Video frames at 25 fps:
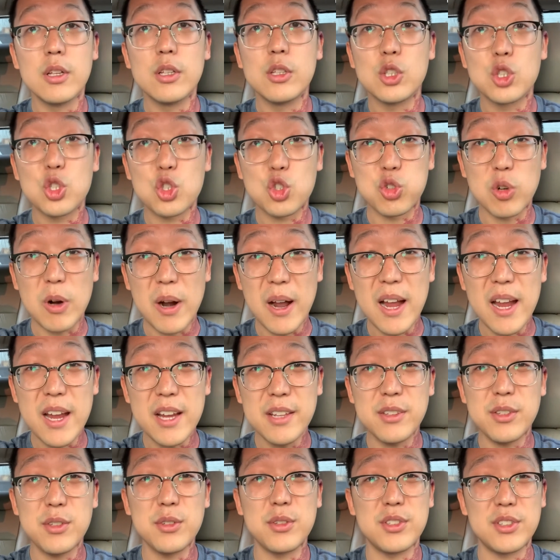try
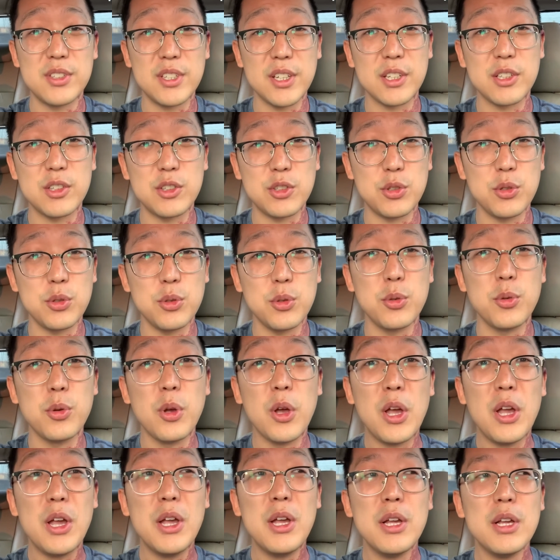to stick to
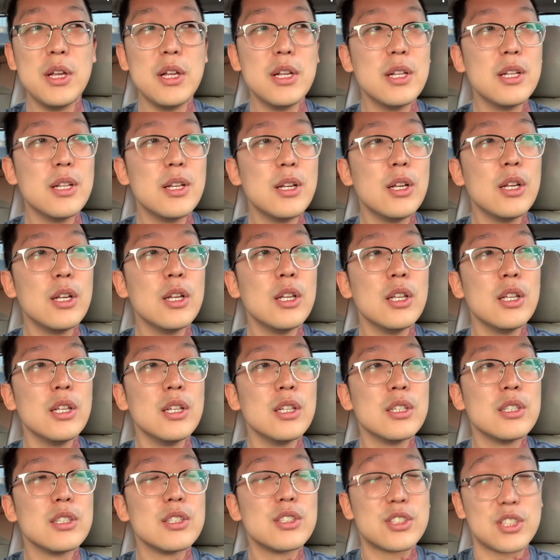
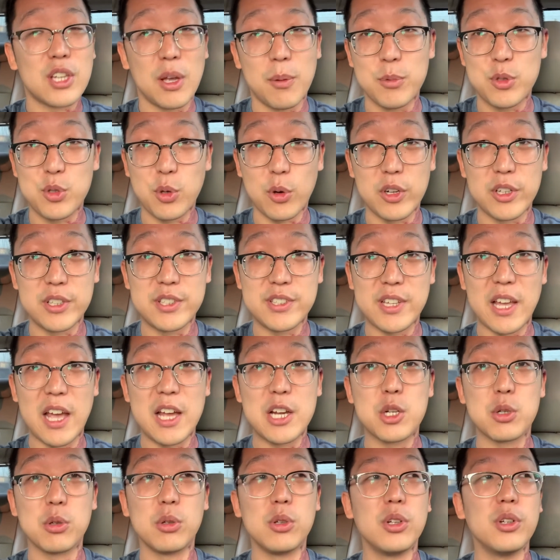some sort of
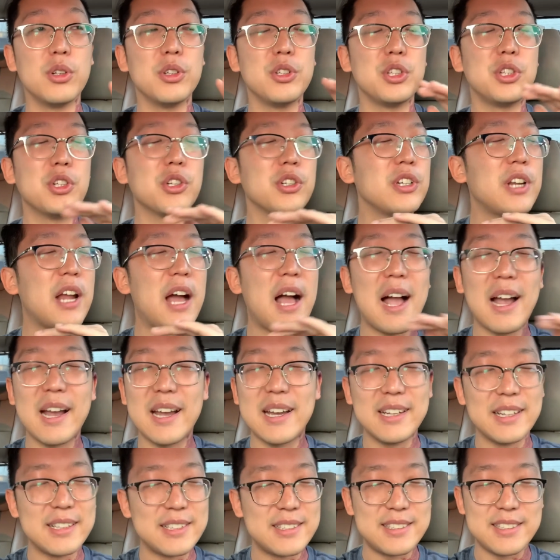schedule. You're not
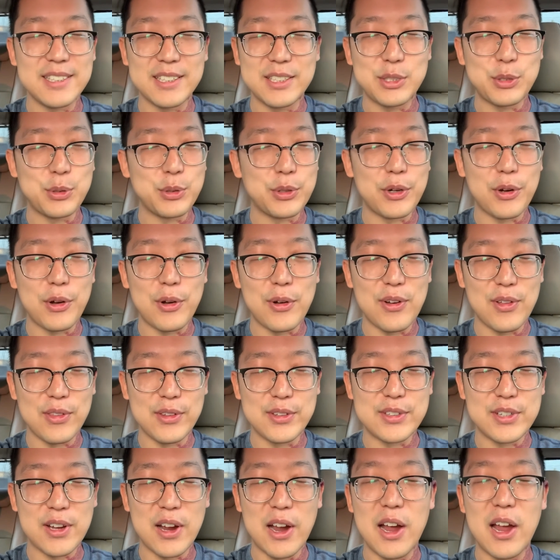gonna stick to it all the
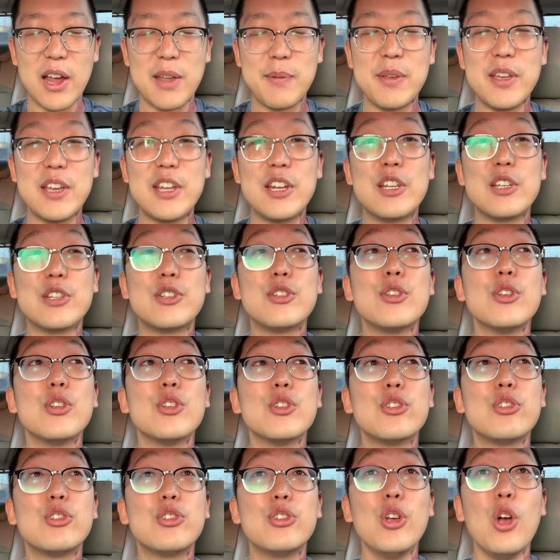time. It is
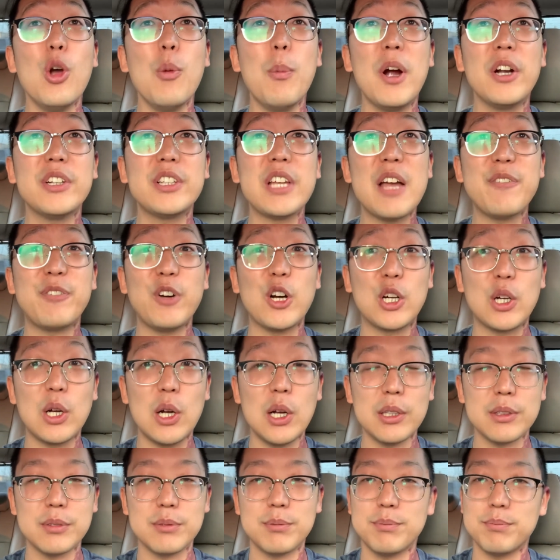super
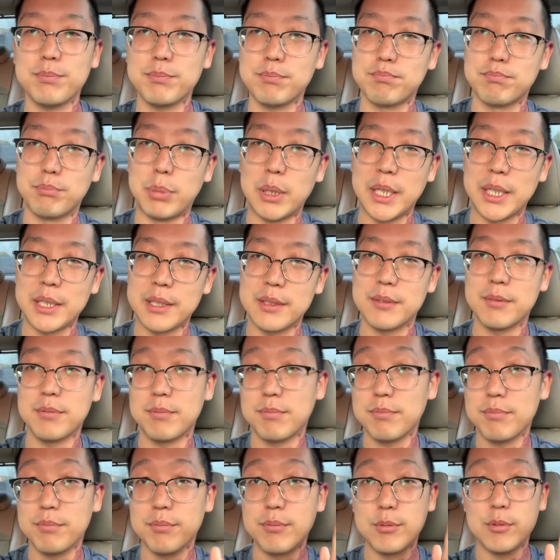difficult, but
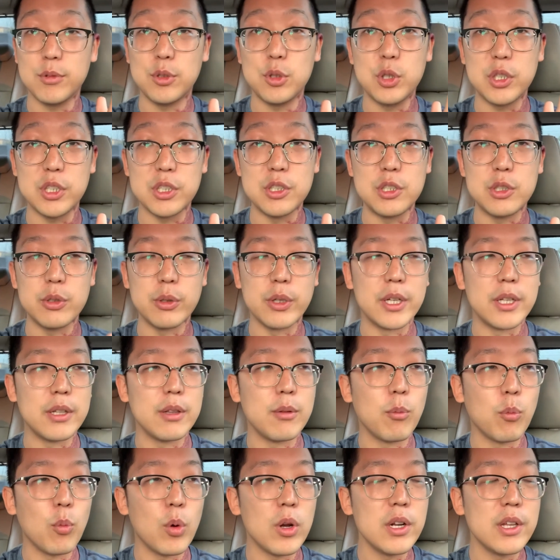you can do it.
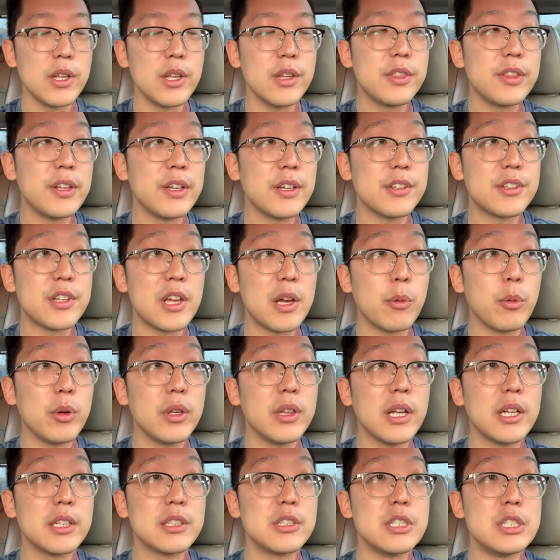One of the things that we
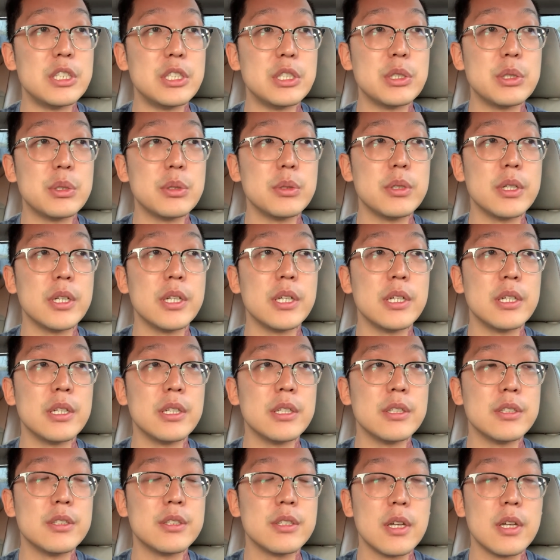like to do is